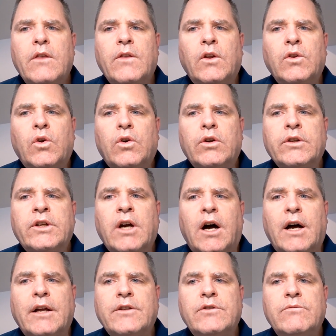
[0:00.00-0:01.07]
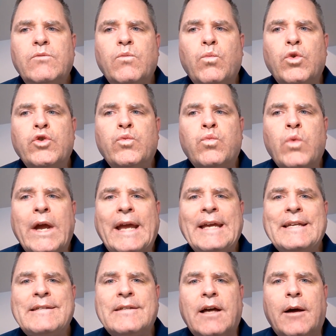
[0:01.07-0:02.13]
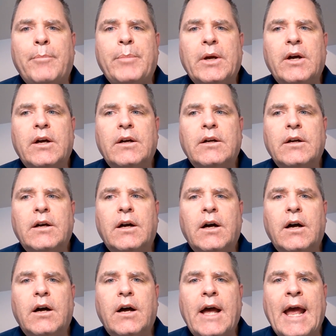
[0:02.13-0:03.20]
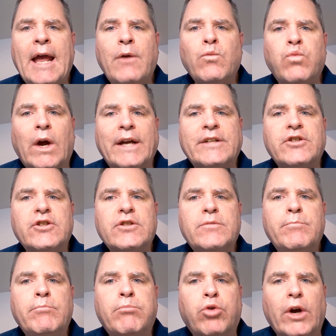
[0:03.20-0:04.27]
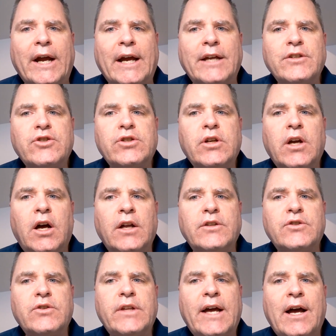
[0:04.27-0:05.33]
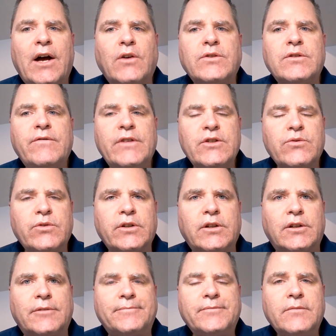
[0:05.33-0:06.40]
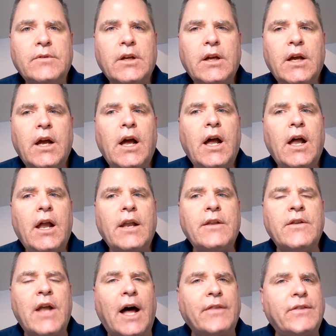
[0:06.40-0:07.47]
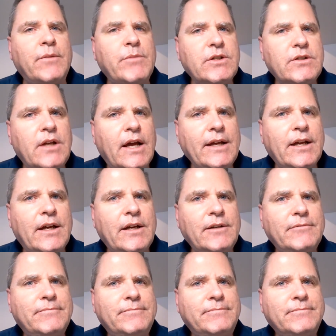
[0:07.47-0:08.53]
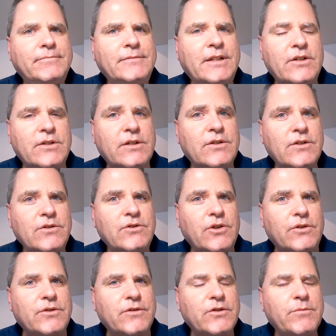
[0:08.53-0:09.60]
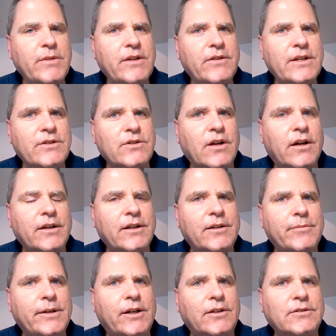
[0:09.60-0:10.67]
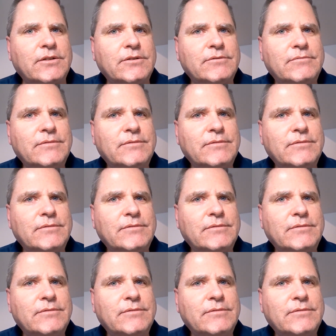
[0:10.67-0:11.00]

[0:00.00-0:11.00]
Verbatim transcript: the Lord God would raise up a righteous branch unto the house of Israel. Not the Messiah, because this is Joseph Smith he's talking about.